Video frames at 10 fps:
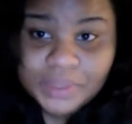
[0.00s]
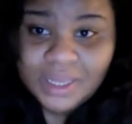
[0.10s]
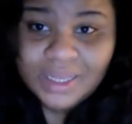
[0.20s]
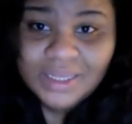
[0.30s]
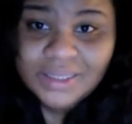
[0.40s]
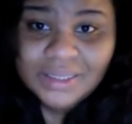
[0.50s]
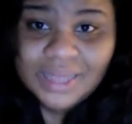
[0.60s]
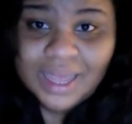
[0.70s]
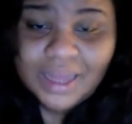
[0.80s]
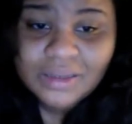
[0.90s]
He's
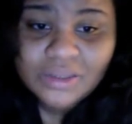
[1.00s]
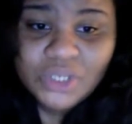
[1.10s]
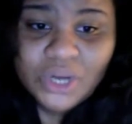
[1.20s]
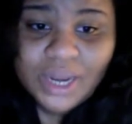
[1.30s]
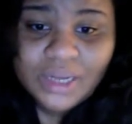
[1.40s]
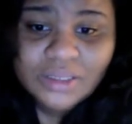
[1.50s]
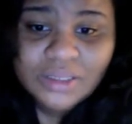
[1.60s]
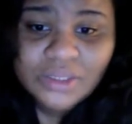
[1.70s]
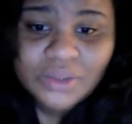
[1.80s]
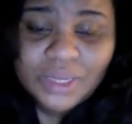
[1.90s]
not trying
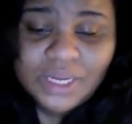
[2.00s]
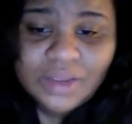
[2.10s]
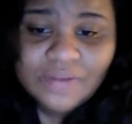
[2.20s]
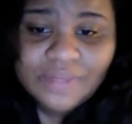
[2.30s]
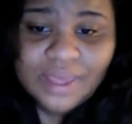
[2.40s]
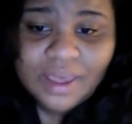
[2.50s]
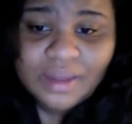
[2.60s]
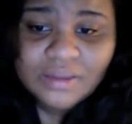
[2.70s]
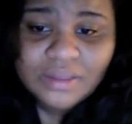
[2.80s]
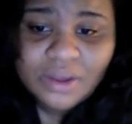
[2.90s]
to do any of that.
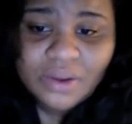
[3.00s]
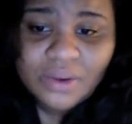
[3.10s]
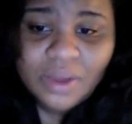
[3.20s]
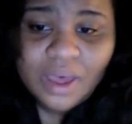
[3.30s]
So,